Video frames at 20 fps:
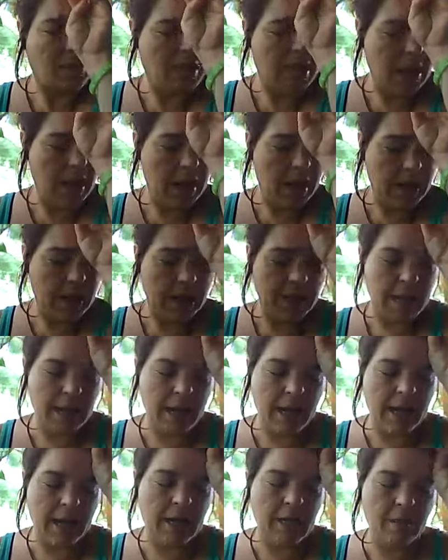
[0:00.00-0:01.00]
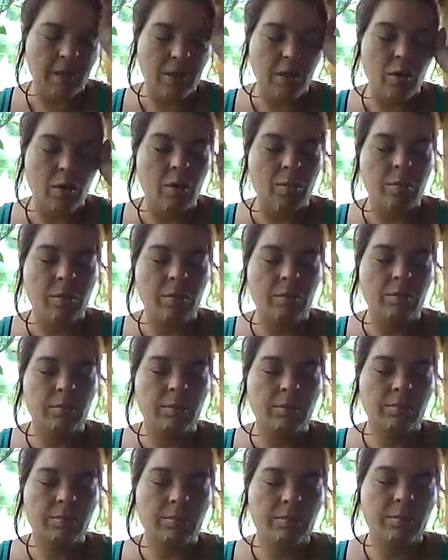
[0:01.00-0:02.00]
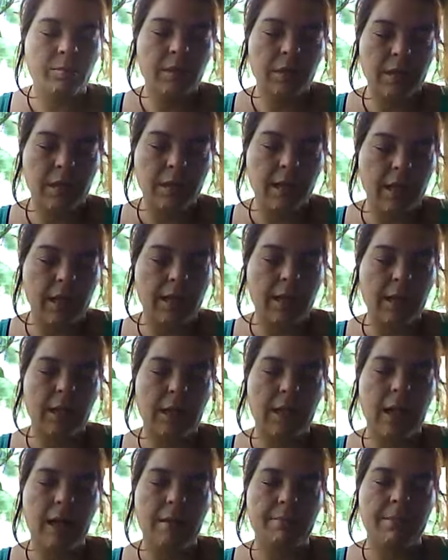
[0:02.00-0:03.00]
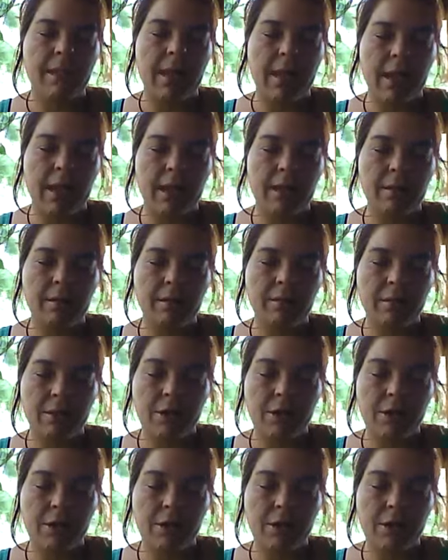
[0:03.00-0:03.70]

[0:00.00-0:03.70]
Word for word: has a normal, sucky lyme day